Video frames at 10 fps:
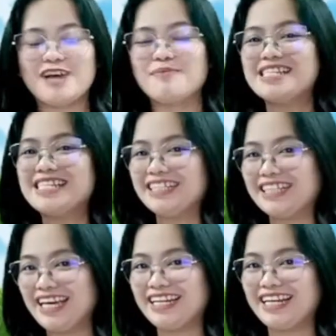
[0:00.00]
Amazing
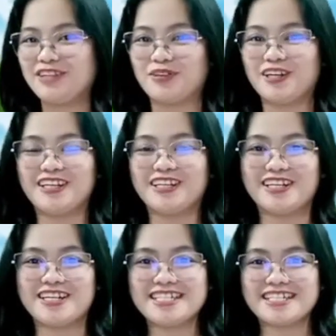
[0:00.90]
day, great for
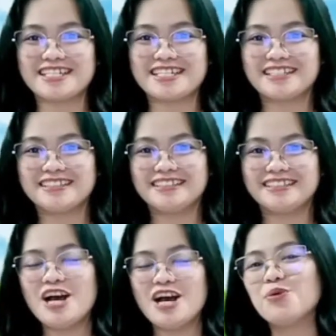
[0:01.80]
learners!
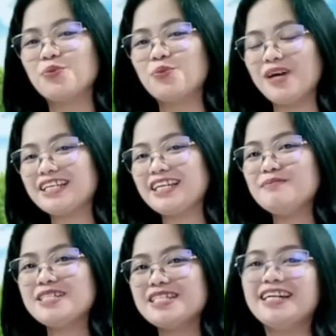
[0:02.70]

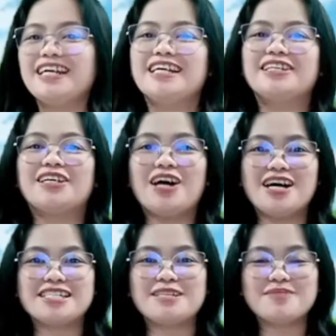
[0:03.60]
Welcome to another
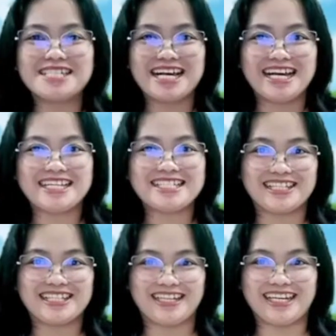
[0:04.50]
awesome
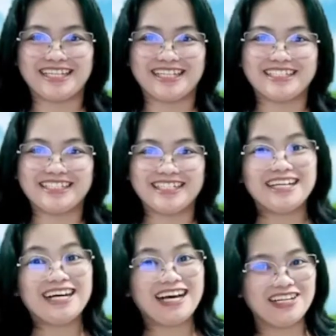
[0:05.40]
science learning.
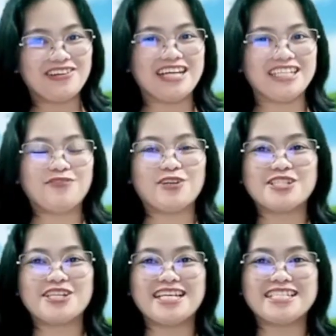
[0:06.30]
Are you ready for
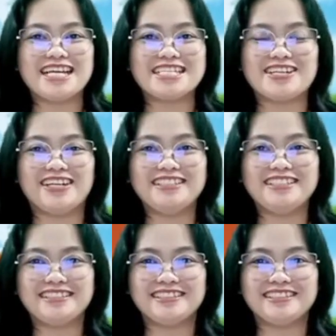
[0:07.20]
today's lesson?